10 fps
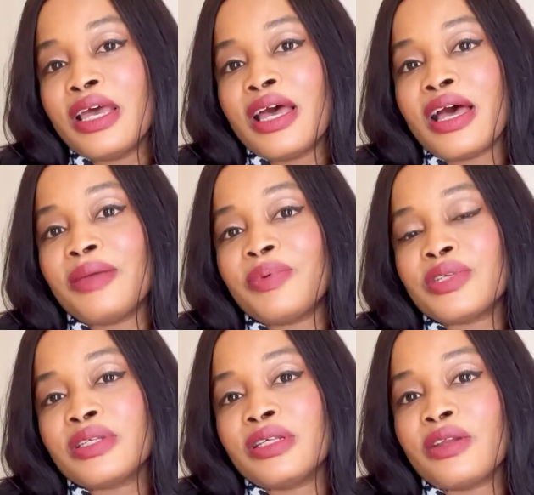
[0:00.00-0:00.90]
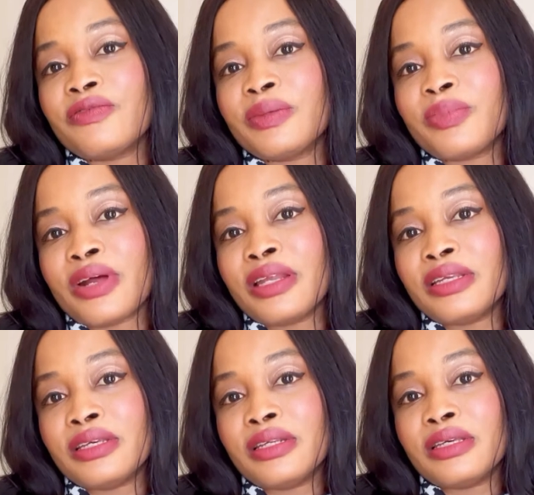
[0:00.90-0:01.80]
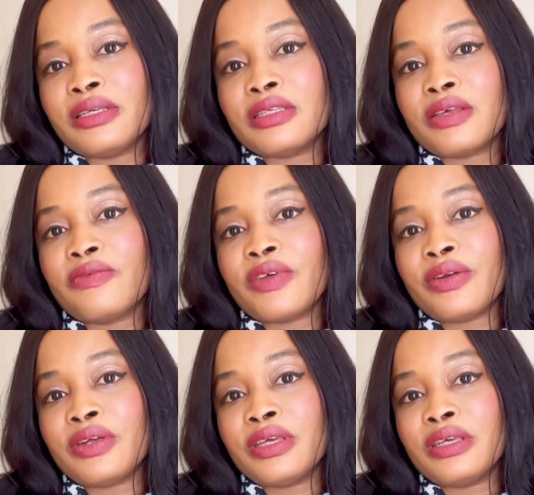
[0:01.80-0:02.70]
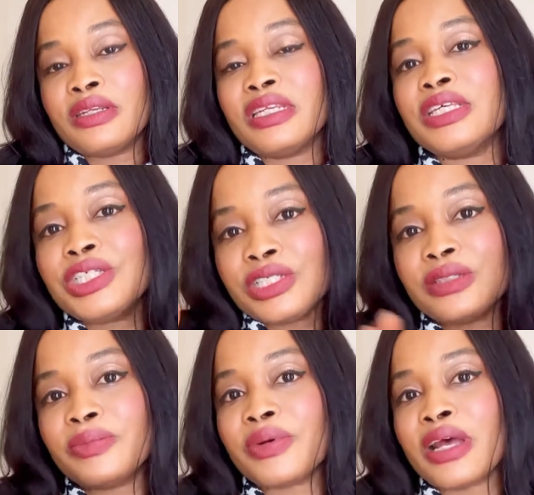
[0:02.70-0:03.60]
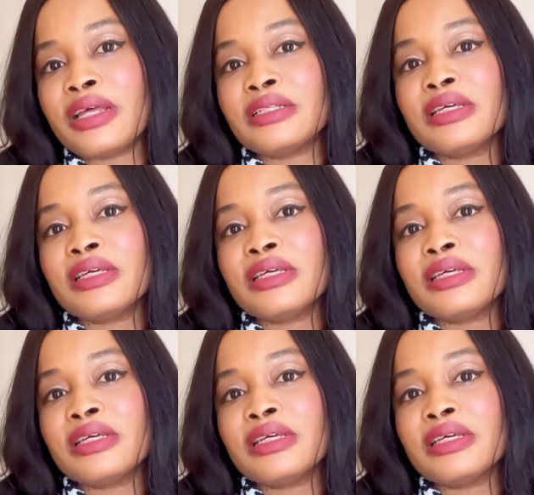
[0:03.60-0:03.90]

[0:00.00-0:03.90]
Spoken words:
I personally love the brand. It is a very niche brand,